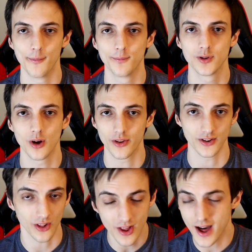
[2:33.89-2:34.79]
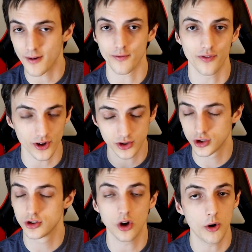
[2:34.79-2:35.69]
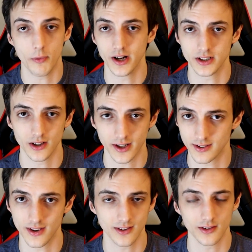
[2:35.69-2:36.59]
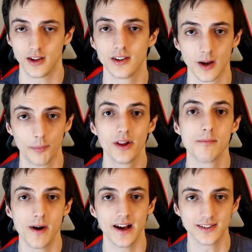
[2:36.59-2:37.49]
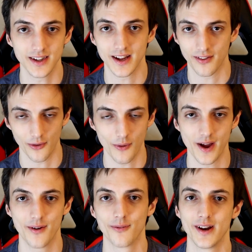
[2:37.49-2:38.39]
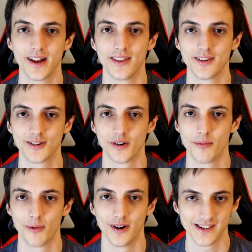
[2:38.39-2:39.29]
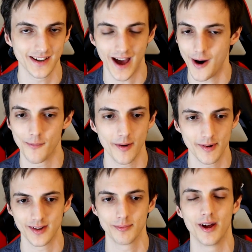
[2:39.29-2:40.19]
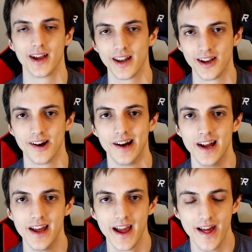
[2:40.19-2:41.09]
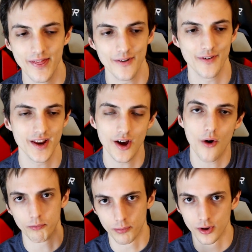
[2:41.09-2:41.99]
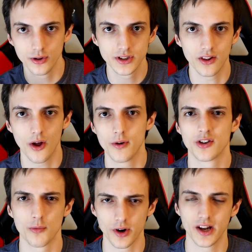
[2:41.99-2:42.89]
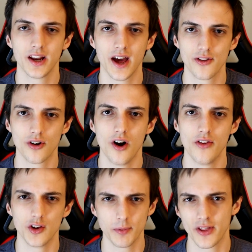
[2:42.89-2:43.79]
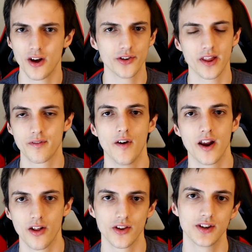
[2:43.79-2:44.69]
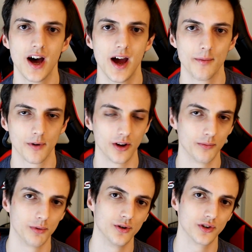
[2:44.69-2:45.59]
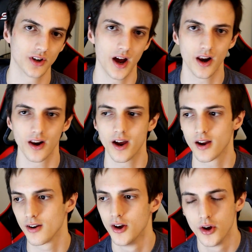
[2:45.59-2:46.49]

So there's so much here. Like I said, it's a complete mess, like the way of reading it, the storyboards, and how I'm going to be displaying it here in the video. Bruce and Lois are working together on this, but they also like fight all the time because Bruce is kind of like,